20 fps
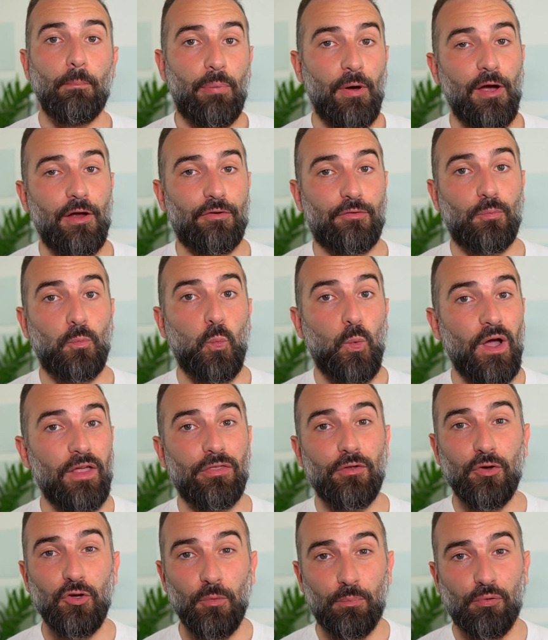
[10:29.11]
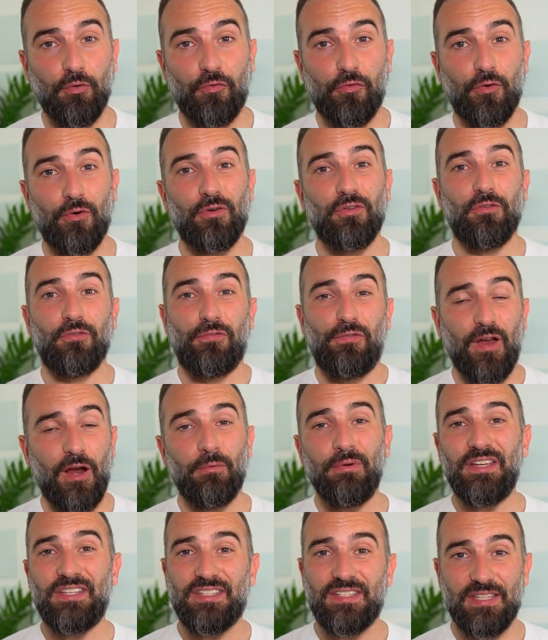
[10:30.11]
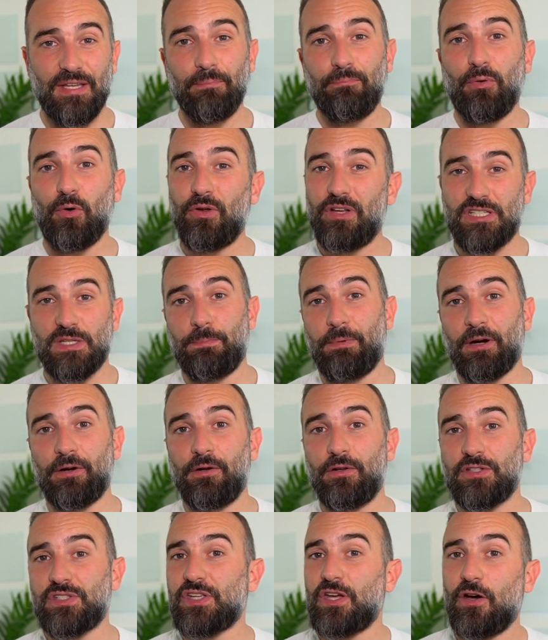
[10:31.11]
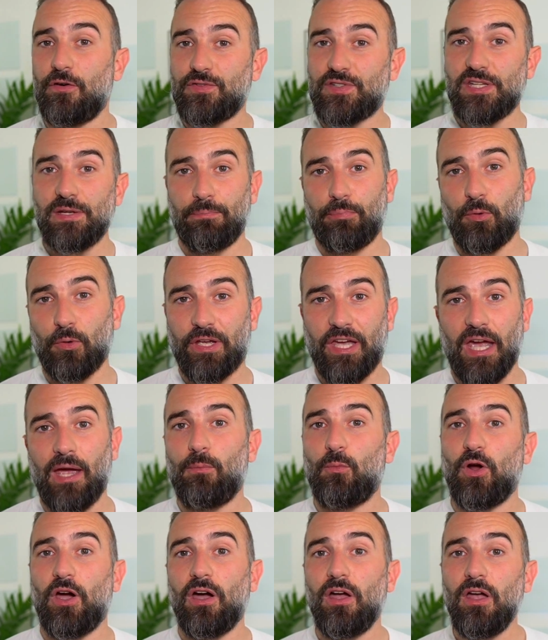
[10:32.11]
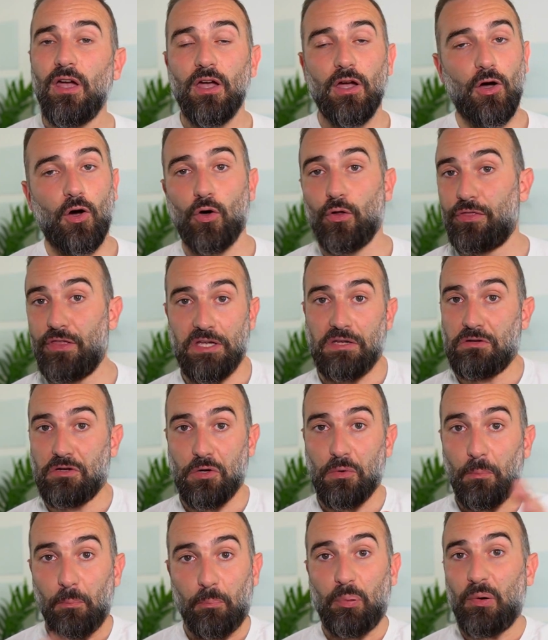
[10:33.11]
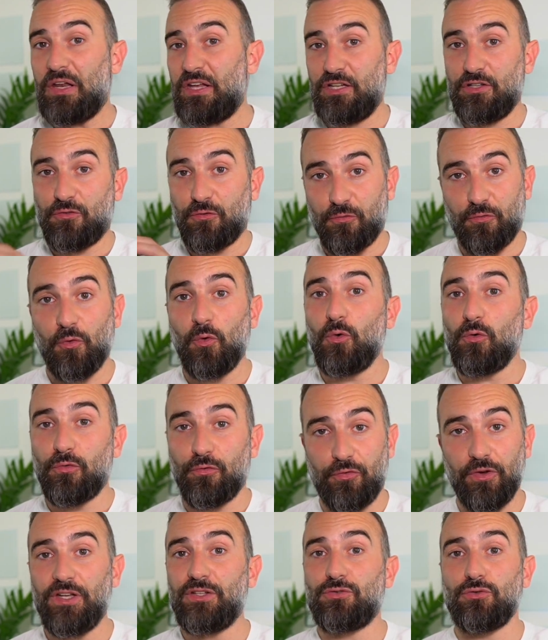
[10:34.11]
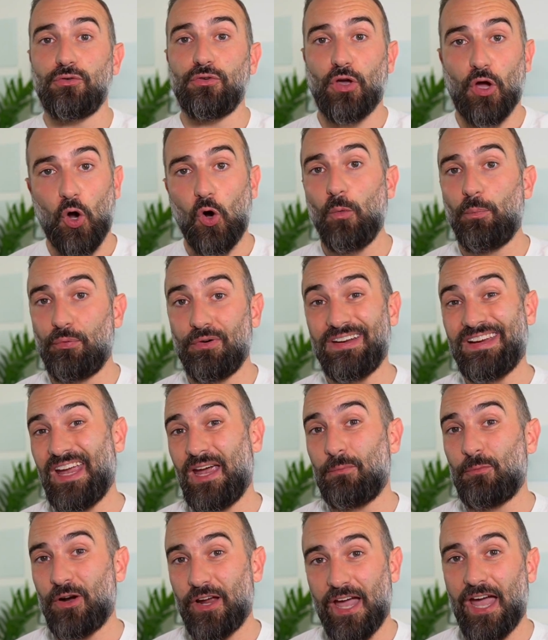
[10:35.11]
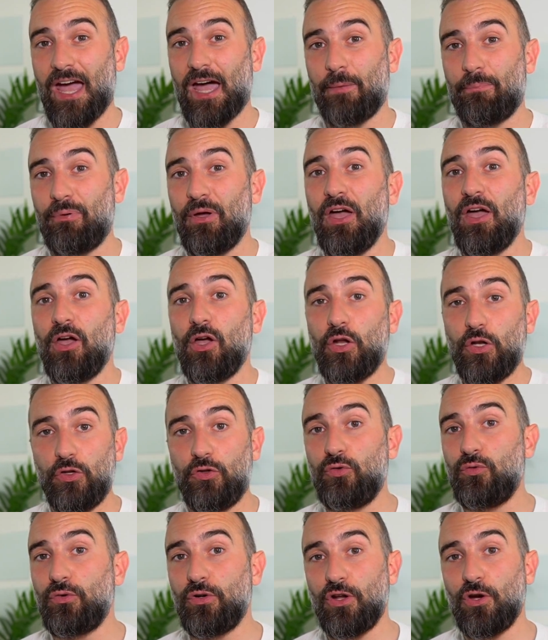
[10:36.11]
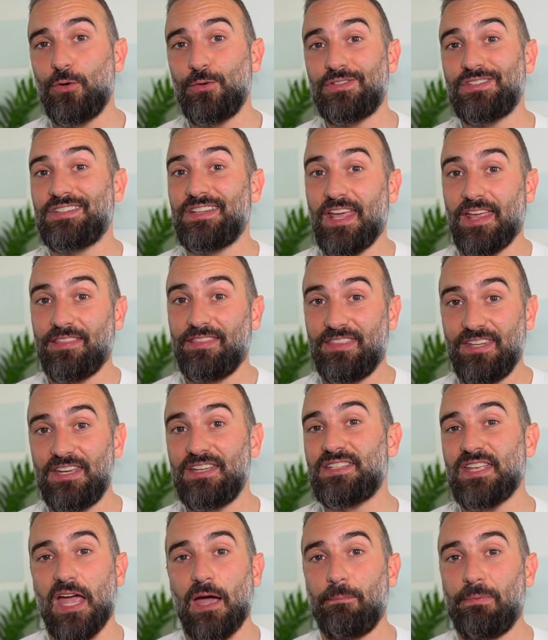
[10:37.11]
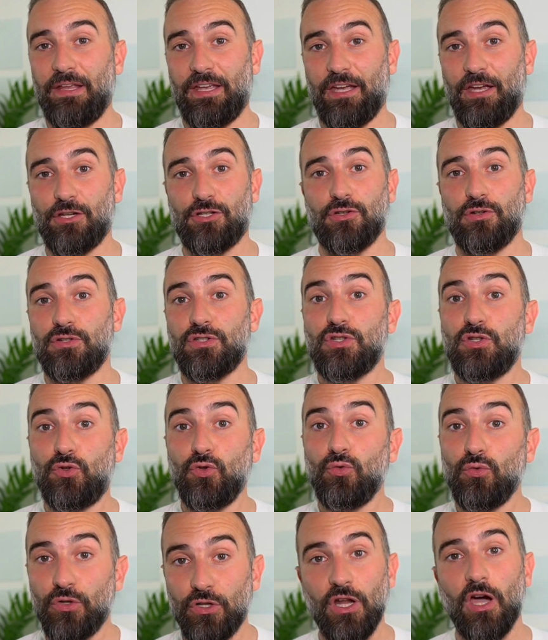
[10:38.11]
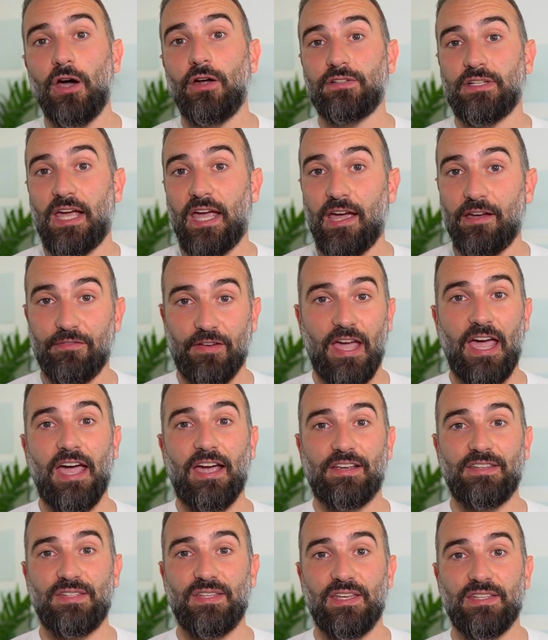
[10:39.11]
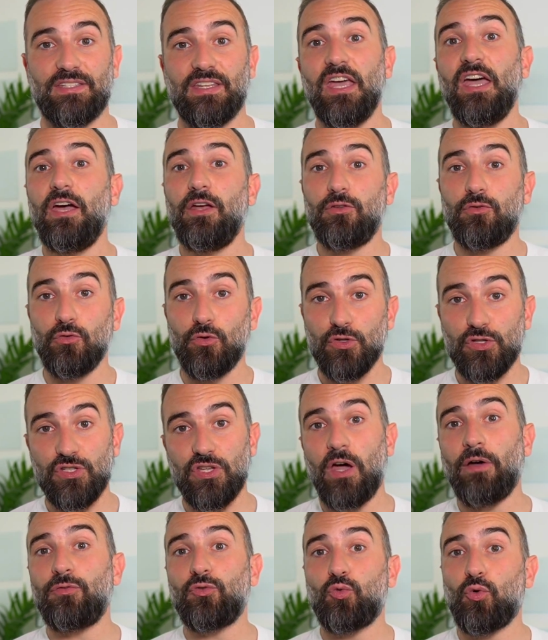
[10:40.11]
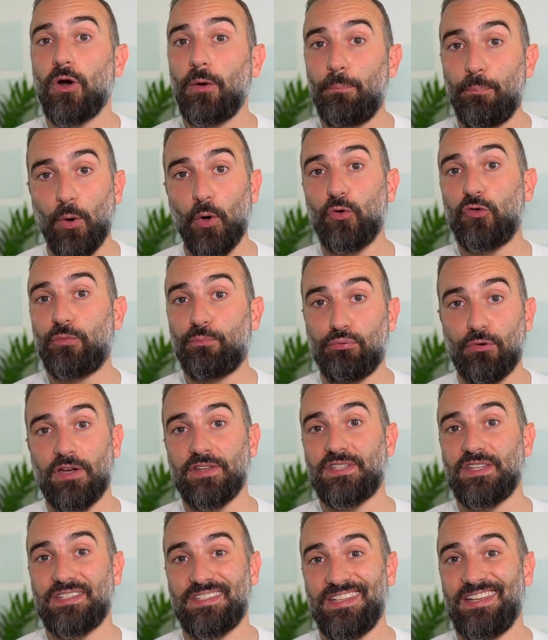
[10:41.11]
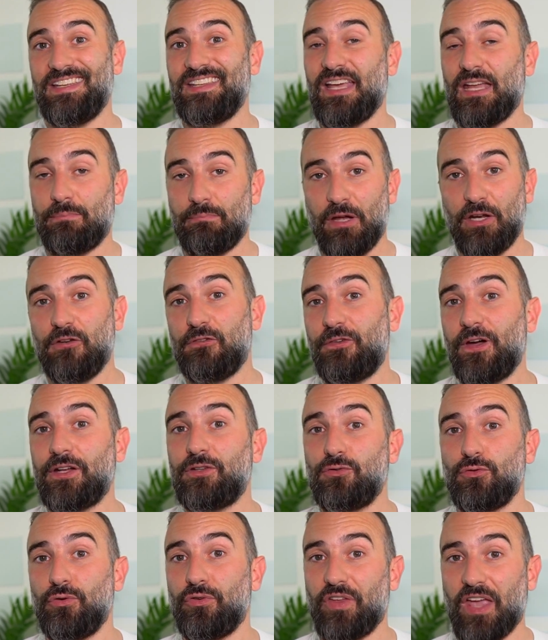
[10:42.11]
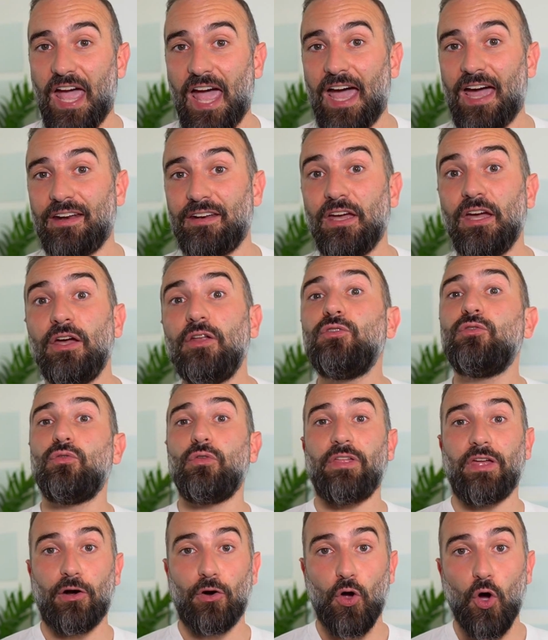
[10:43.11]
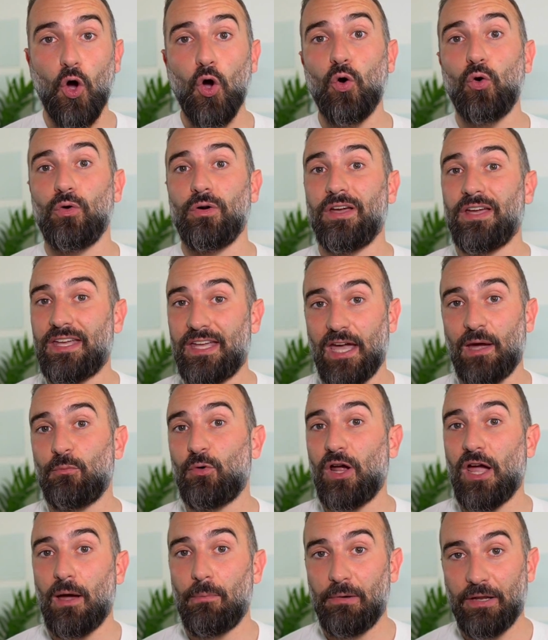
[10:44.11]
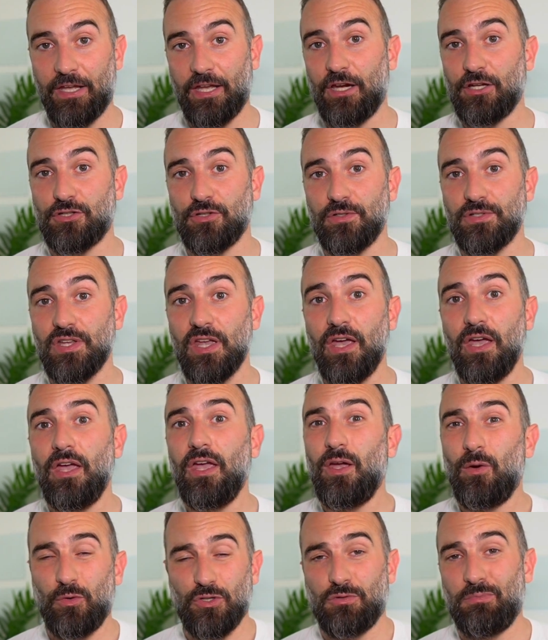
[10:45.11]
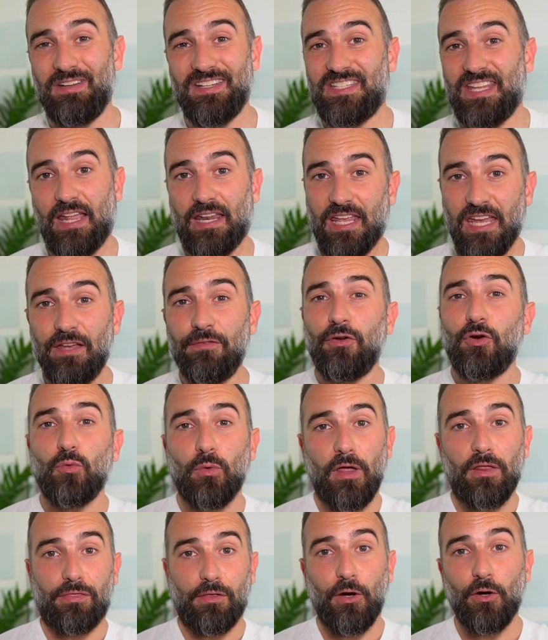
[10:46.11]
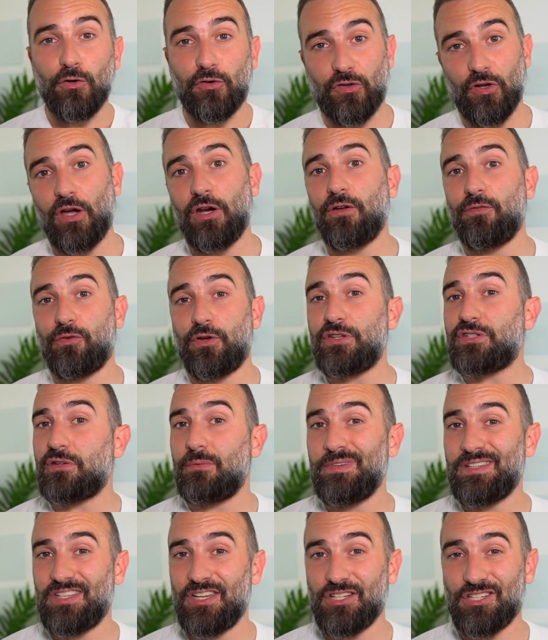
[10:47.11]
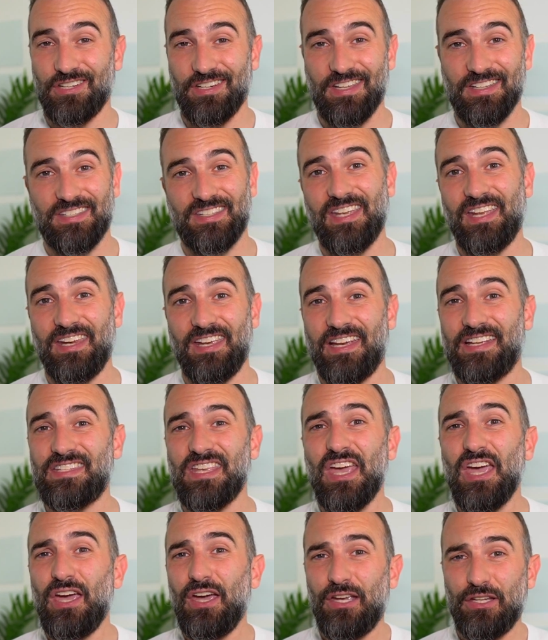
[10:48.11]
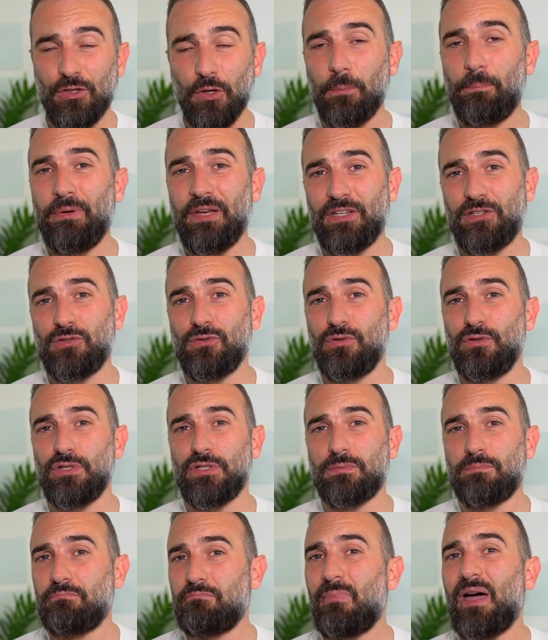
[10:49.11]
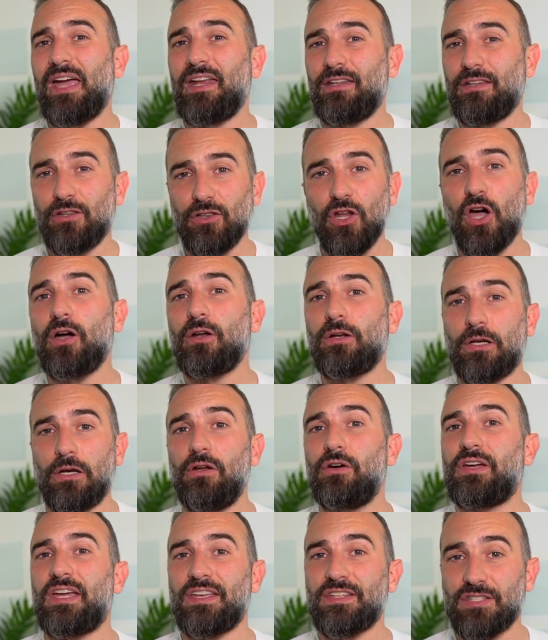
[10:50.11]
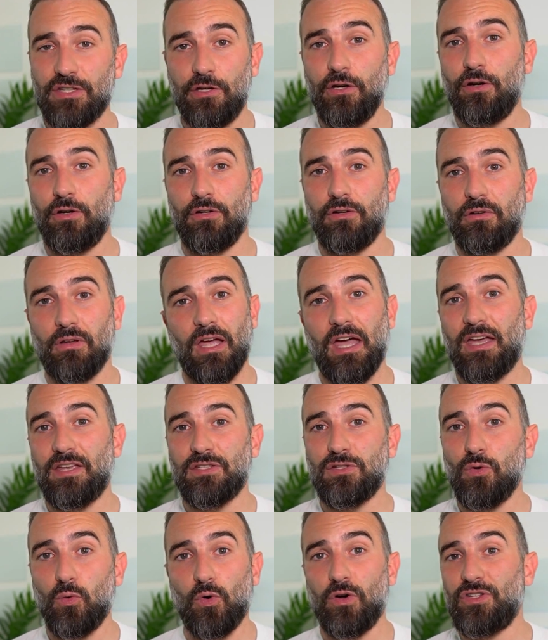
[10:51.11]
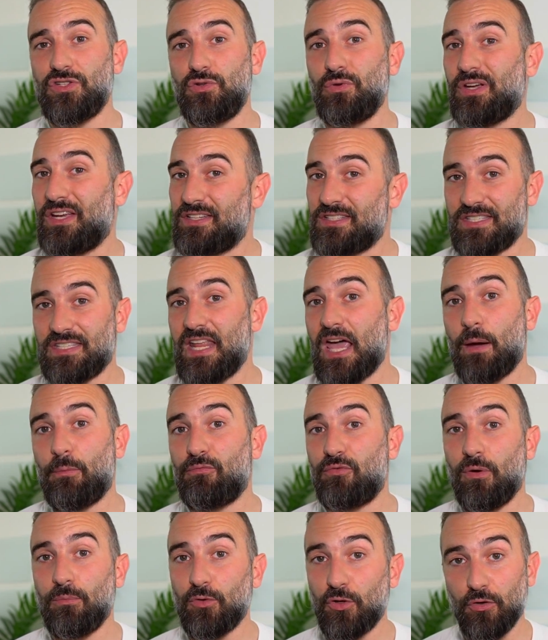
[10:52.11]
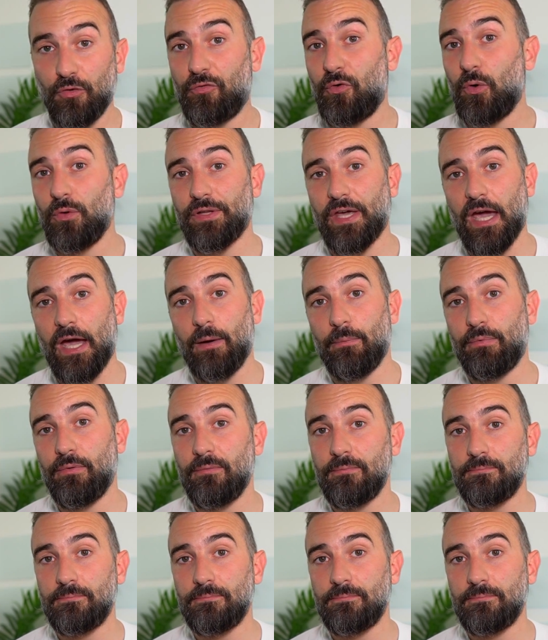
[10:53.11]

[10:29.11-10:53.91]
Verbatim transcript: But whether you prefer the very simple experience of Simple Camera or the complete full-featured Open Camera app, do note that these applications do not have access to the software post-processing that manufacturers add to their own camera applications, which means that even with a ton of customization and settings, your pictures might not look as good as the ones you can snap from the default app.